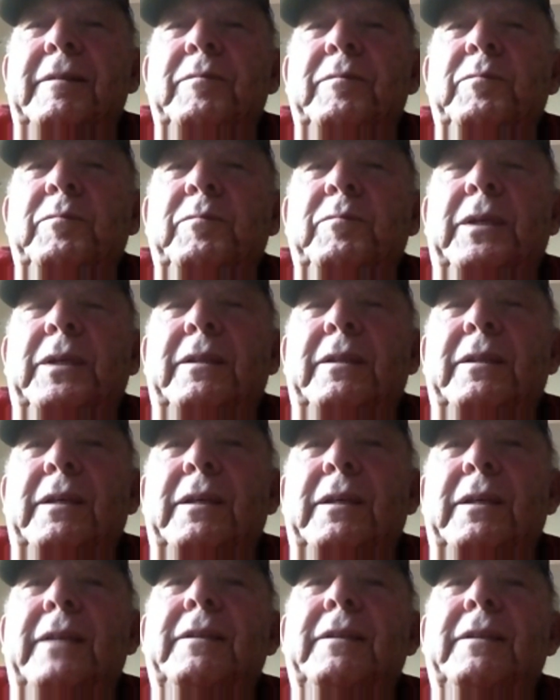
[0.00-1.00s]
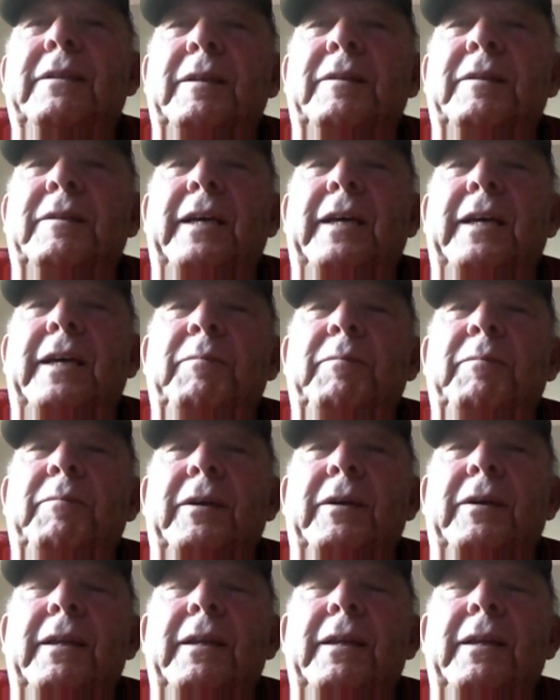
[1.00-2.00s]
that's the sad part,
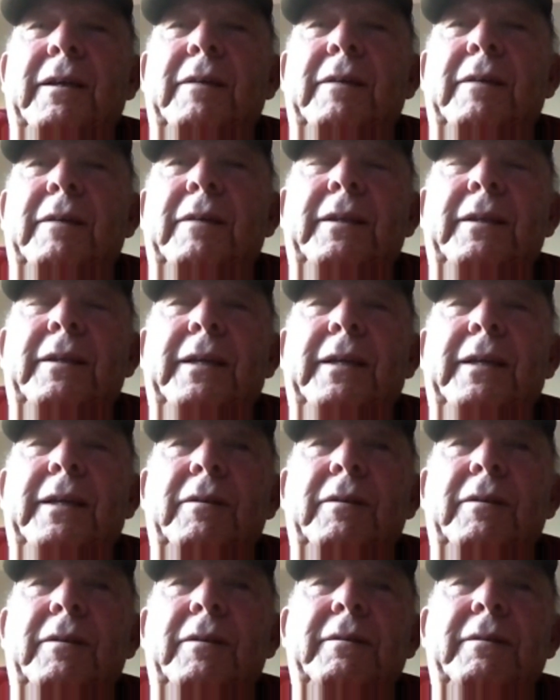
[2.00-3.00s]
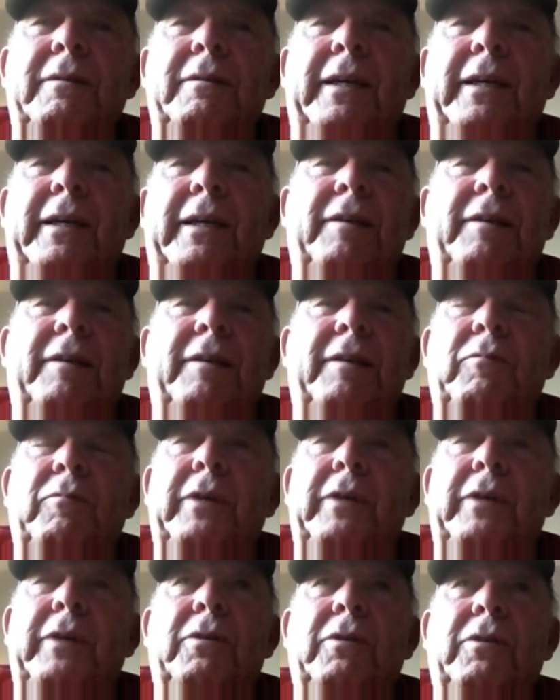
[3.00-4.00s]
I think, right there. I had some
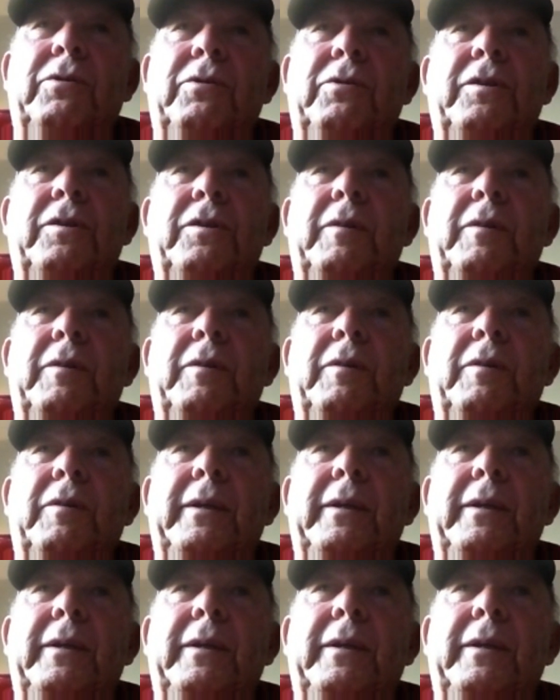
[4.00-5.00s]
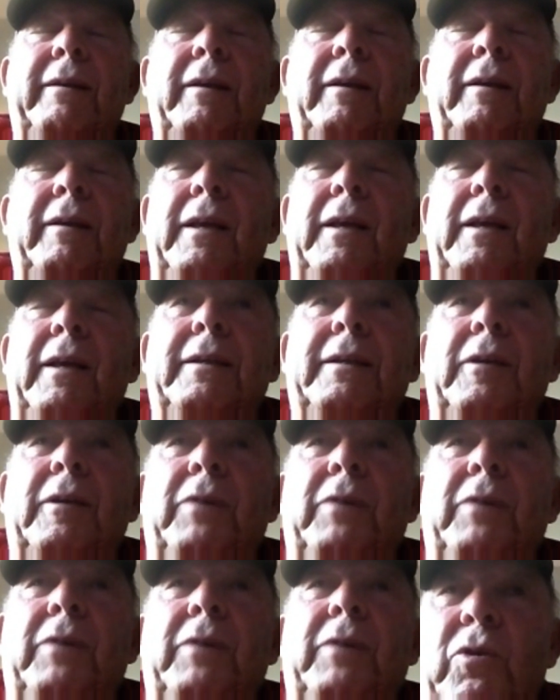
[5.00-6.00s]
great coaches with me. And I tell you what, you
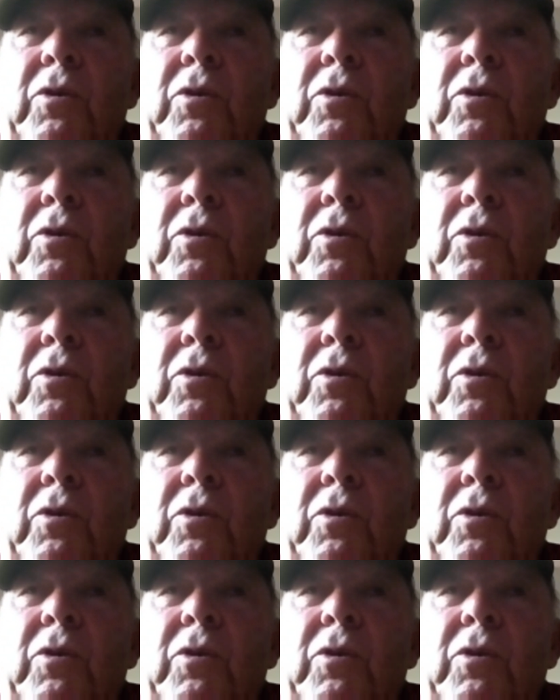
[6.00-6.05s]
don't